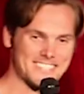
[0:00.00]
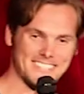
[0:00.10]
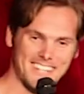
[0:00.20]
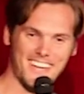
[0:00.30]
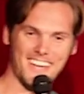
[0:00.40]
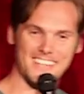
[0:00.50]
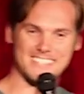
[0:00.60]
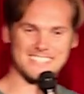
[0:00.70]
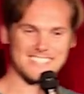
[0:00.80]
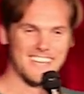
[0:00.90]

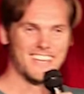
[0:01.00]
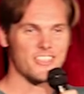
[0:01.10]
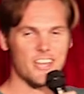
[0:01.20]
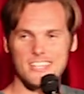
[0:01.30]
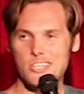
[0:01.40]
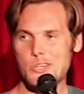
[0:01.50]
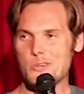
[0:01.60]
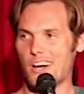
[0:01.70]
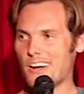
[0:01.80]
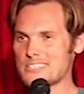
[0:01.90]
Yes. Thank
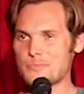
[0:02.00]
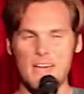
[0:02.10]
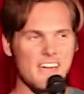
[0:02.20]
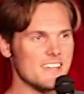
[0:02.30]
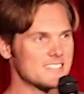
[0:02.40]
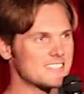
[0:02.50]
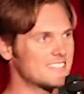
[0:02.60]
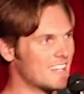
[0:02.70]
you to Artspace.